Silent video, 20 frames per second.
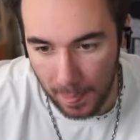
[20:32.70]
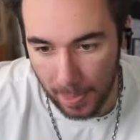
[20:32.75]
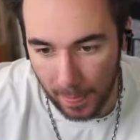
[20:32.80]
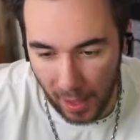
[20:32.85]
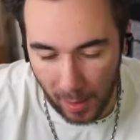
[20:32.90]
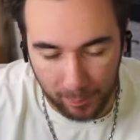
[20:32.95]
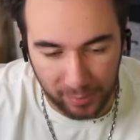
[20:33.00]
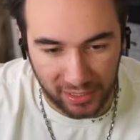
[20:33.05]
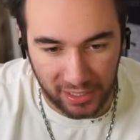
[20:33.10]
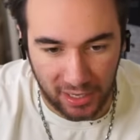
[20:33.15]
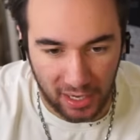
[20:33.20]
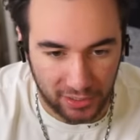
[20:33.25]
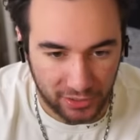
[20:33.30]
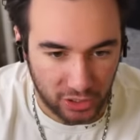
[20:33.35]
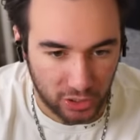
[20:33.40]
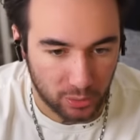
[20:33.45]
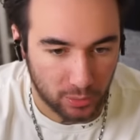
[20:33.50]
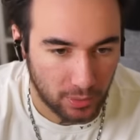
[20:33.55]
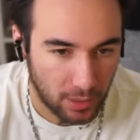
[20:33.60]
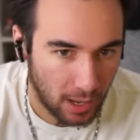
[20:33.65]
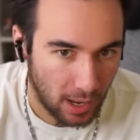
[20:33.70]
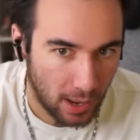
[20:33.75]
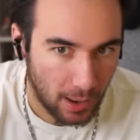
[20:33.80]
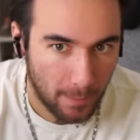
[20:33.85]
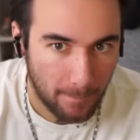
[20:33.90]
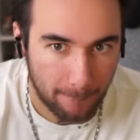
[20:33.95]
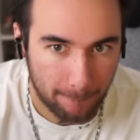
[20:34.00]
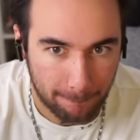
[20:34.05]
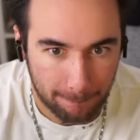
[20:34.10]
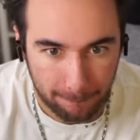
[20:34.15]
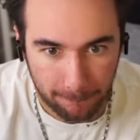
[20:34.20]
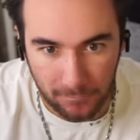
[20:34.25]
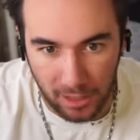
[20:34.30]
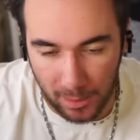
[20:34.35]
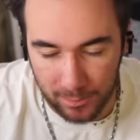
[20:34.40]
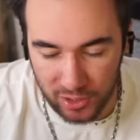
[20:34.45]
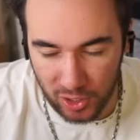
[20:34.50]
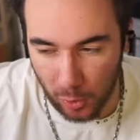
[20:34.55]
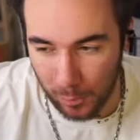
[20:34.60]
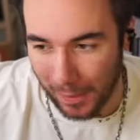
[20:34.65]
I'm picking High I'm
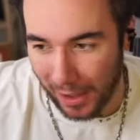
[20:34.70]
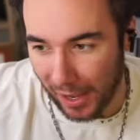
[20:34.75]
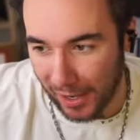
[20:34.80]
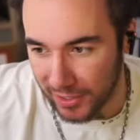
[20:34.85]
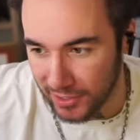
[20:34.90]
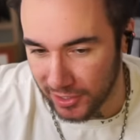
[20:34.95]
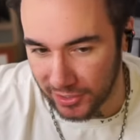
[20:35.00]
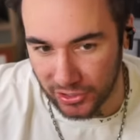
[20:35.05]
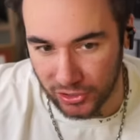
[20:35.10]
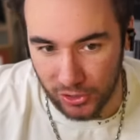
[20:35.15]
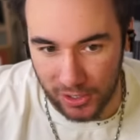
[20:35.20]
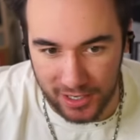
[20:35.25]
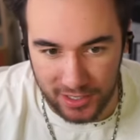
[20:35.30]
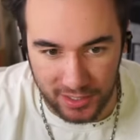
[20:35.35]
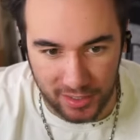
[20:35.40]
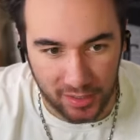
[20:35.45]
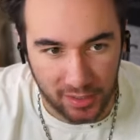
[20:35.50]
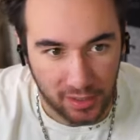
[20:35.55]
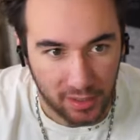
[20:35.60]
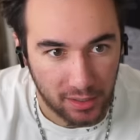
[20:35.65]
so biased, it's crazy.